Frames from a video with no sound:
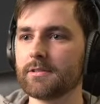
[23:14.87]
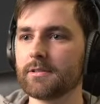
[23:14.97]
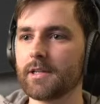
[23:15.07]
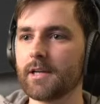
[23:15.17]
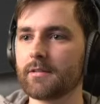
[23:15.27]

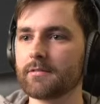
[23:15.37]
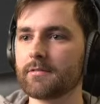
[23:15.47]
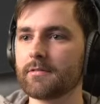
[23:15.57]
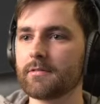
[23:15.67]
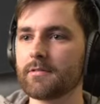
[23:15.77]
Yeah.
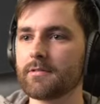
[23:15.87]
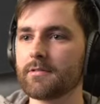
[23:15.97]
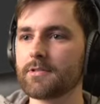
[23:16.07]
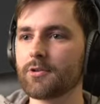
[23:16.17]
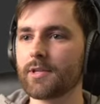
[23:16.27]

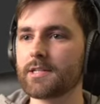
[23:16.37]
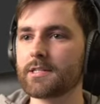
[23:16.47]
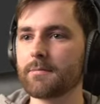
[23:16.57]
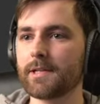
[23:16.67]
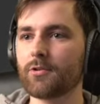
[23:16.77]
So this is
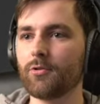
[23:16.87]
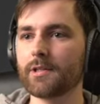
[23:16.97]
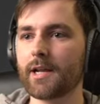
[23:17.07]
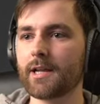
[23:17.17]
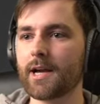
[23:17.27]
a bit cool
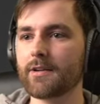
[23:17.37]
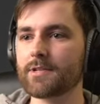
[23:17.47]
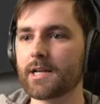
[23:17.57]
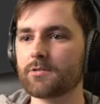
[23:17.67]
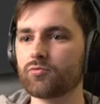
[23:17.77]
that it kind of
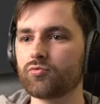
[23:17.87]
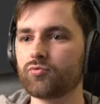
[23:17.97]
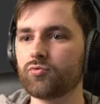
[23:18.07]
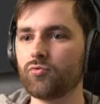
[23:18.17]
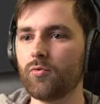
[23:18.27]
like
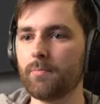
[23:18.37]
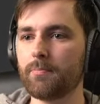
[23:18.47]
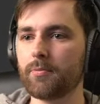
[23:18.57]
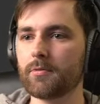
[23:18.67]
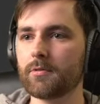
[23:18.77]
whoop,
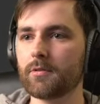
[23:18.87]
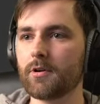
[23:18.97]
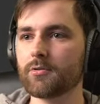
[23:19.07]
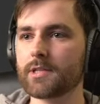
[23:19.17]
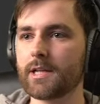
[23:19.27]

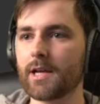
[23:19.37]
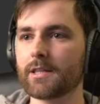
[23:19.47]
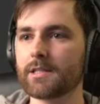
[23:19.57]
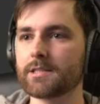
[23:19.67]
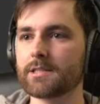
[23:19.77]
goes in like
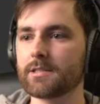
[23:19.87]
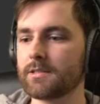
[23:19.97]
this.